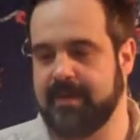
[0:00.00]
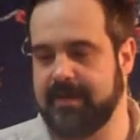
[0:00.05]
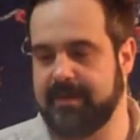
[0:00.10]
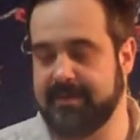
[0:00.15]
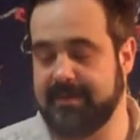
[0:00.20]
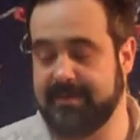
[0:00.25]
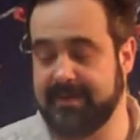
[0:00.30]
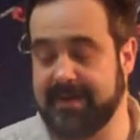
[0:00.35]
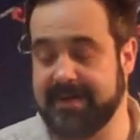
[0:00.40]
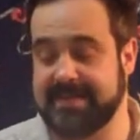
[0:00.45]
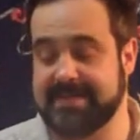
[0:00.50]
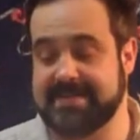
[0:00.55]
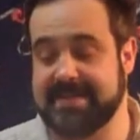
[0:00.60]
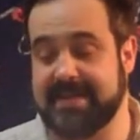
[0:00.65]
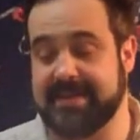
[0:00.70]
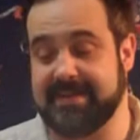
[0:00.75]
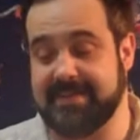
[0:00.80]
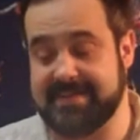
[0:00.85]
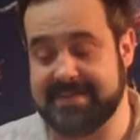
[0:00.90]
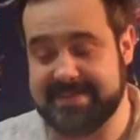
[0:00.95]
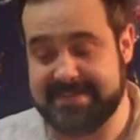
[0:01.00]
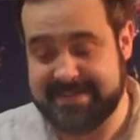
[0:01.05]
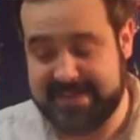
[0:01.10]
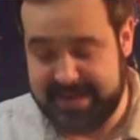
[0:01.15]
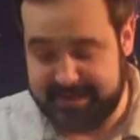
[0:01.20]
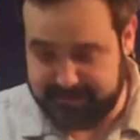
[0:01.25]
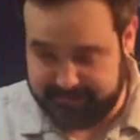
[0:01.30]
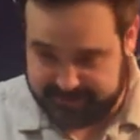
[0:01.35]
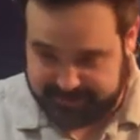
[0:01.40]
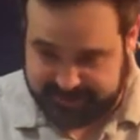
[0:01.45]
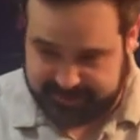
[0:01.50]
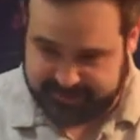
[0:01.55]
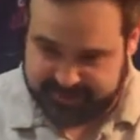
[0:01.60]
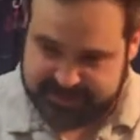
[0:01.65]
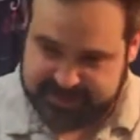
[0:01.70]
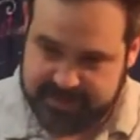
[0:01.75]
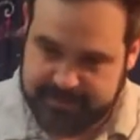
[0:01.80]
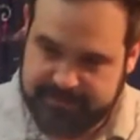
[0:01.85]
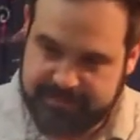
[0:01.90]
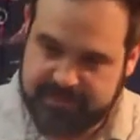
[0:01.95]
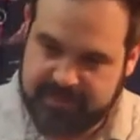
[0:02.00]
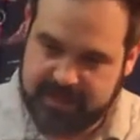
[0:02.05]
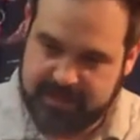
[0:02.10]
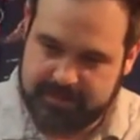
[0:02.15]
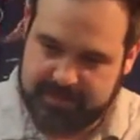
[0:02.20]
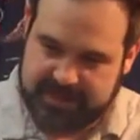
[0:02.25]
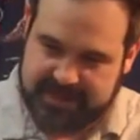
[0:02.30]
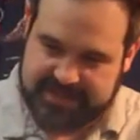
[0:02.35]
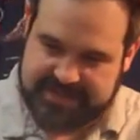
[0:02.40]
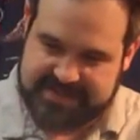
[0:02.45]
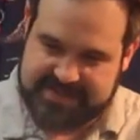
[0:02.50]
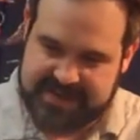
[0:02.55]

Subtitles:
They're not exactly the same flavors. But it's